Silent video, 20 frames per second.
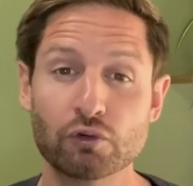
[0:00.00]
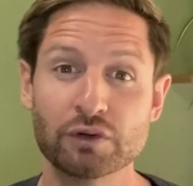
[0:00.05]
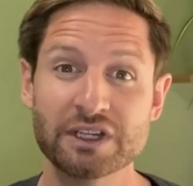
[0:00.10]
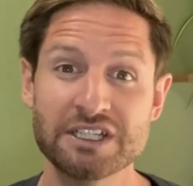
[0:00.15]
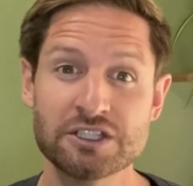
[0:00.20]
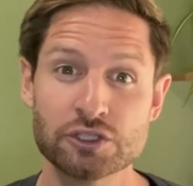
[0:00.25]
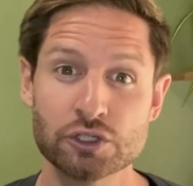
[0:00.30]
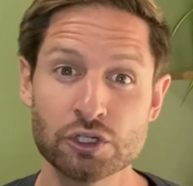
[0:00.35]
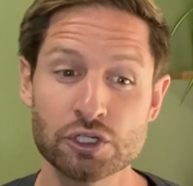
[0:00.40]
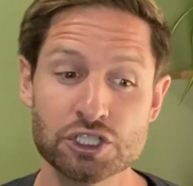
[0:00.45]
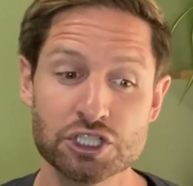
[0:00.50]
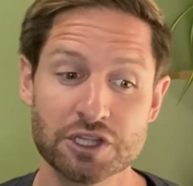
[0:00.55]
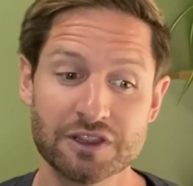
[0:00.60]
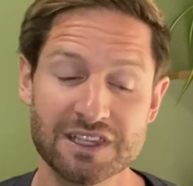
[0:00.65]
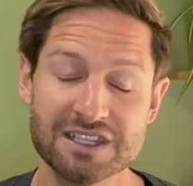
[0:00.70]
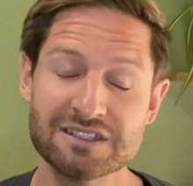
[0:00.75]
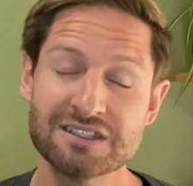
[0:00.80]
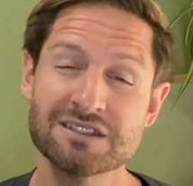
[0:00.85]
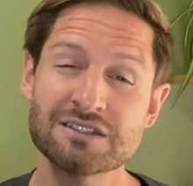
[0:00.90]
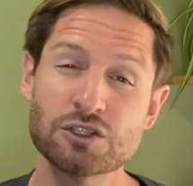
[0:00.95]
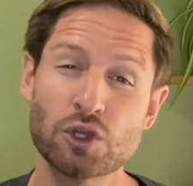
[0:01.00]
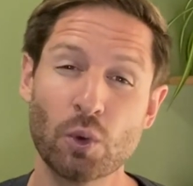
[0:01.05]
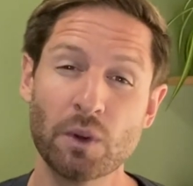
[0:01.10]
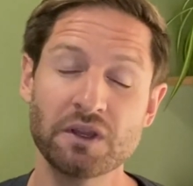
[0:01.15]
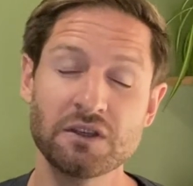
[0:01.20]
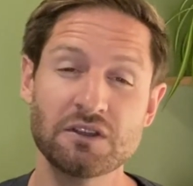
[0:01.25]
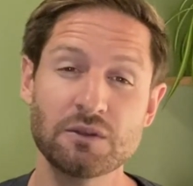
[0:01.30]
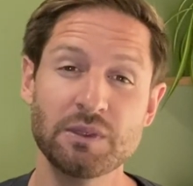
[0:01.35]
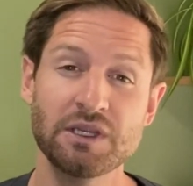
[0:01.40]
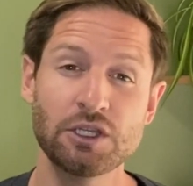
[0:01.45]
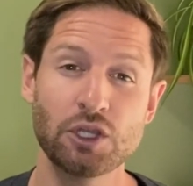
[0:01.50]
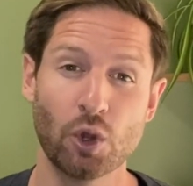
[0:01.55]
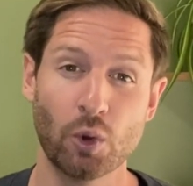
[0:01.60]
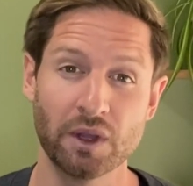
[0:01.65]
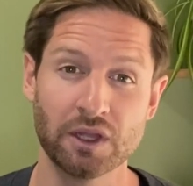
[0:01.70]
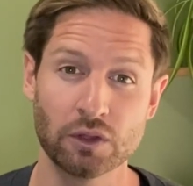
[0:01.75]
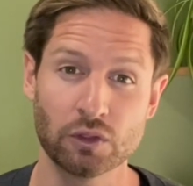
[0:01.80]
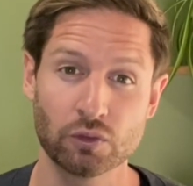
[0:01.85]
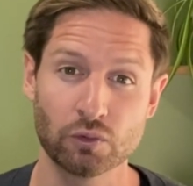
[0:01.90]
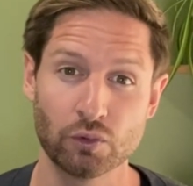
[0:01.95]
research, this is going to be
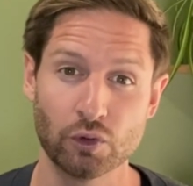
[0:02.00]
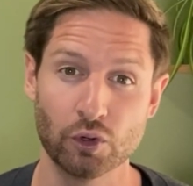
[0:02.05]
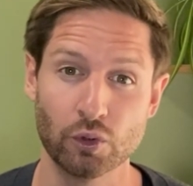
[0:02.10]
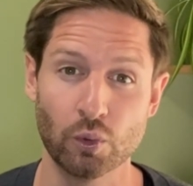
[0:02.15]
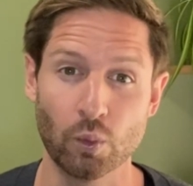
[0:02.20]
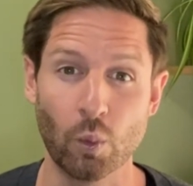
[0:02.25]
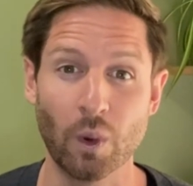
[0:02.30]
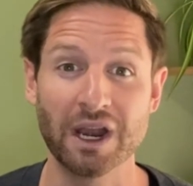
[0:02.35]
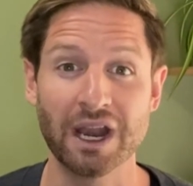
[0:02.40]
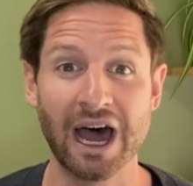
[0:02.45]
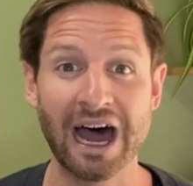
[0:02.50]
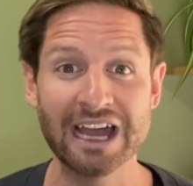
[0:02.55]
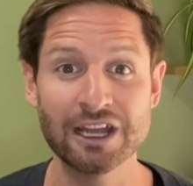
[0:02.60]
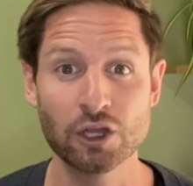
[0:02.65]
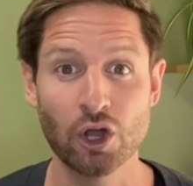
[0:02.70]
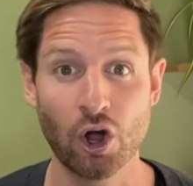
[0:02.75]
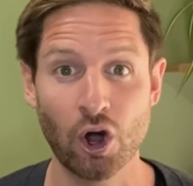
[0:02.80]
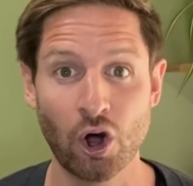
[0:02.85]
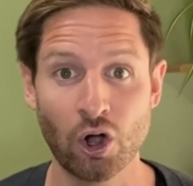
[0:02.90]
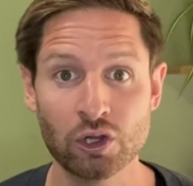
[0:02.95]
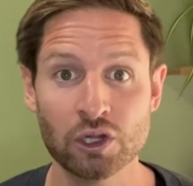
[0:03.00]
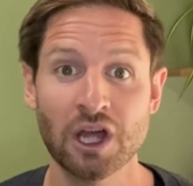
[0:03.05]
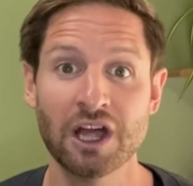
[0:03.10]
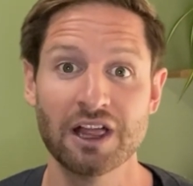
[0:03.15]
going through what I call